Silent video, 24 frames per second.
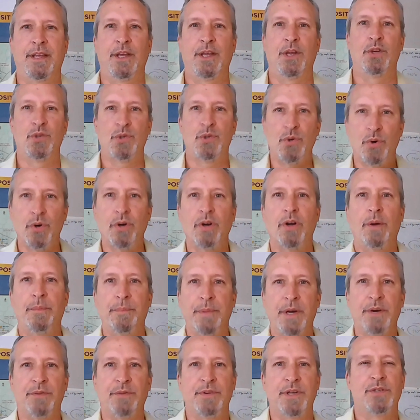the historical
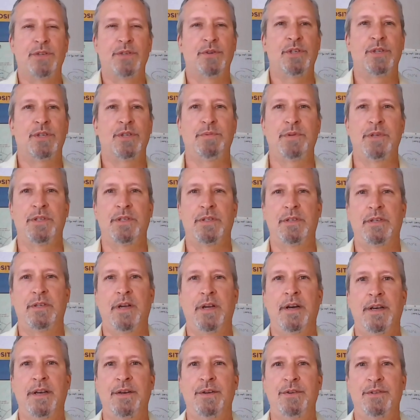mineral resource was
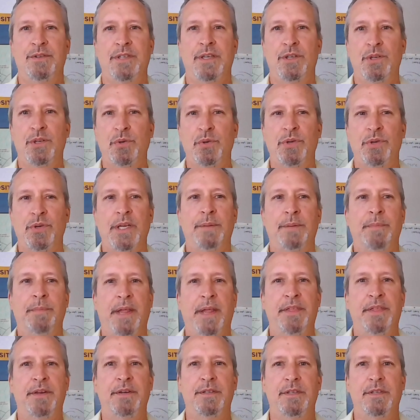done using 2D
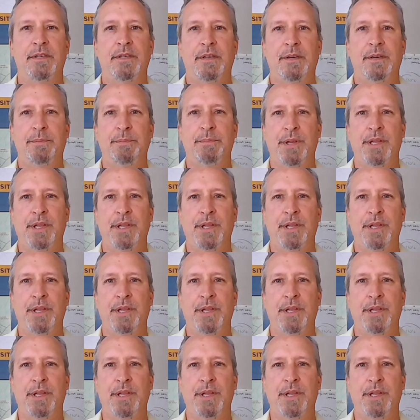methods.